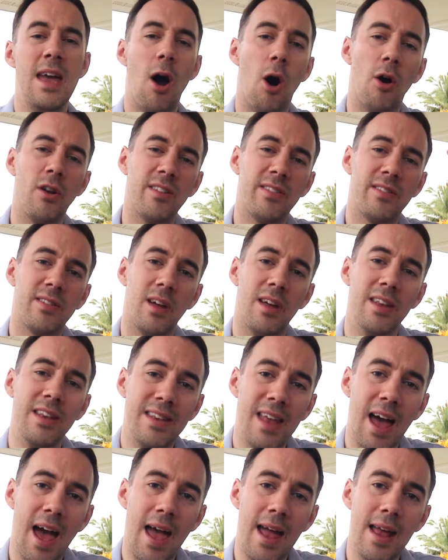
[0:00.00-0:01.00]
on a certain
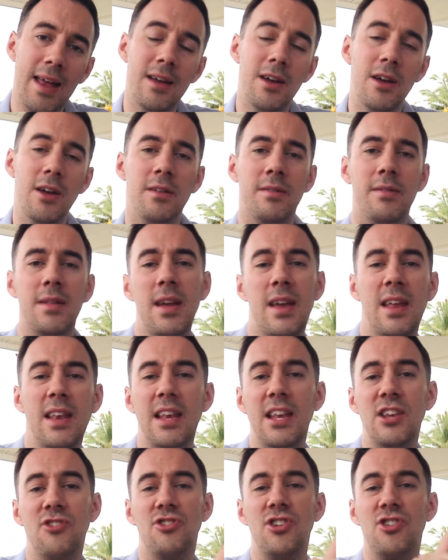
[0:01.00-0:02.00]
day. So they can
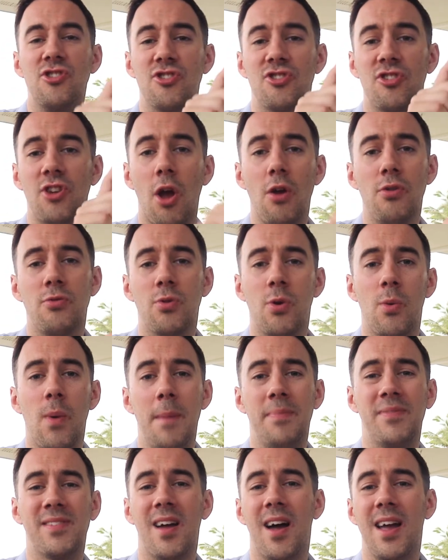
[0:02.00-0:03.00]
literally just go to a
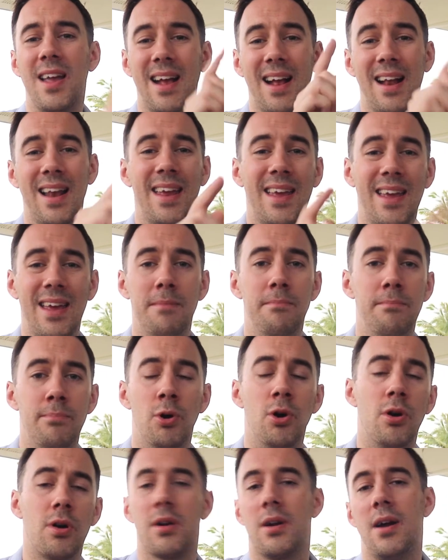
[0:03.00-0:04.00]
website, click in
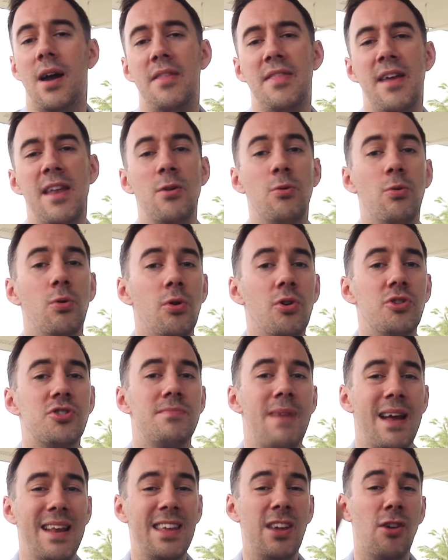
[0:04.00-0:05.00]
book, and then it will
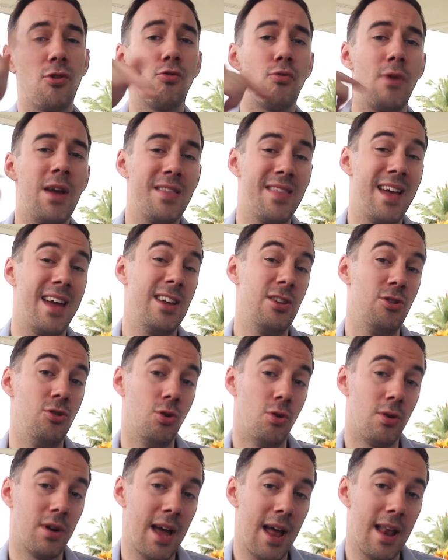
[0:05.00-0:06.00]
automatically create that in
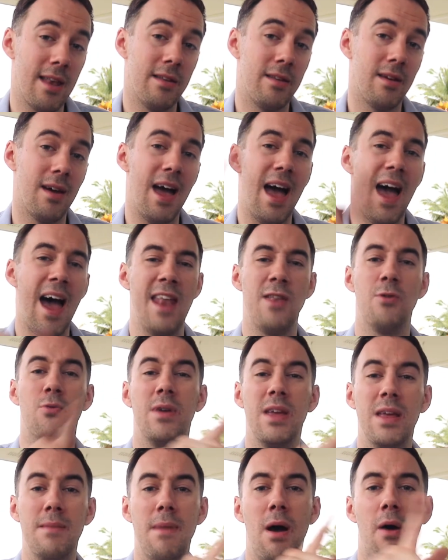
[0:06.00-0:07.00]
your calendar and it
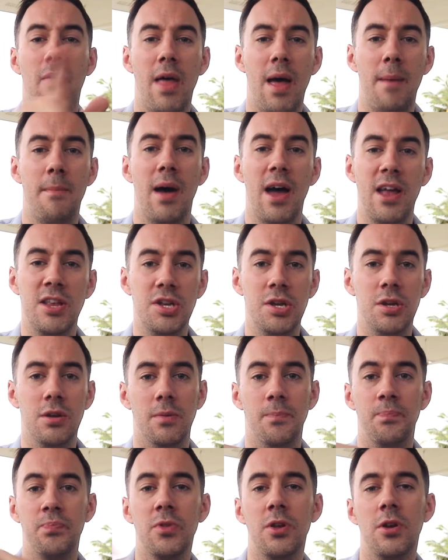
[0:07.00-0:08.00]
will email them and you.
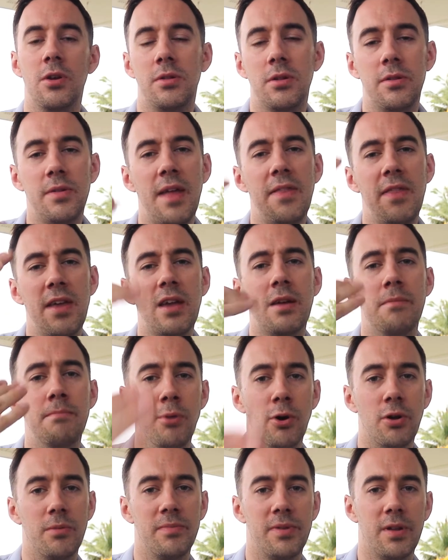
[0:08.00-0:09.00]
So then they can
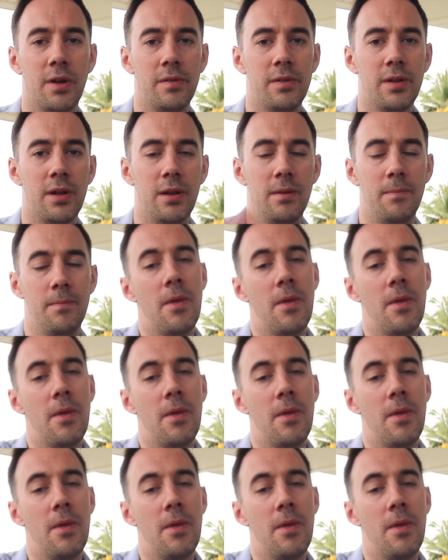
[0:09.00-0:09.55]
book themselves in.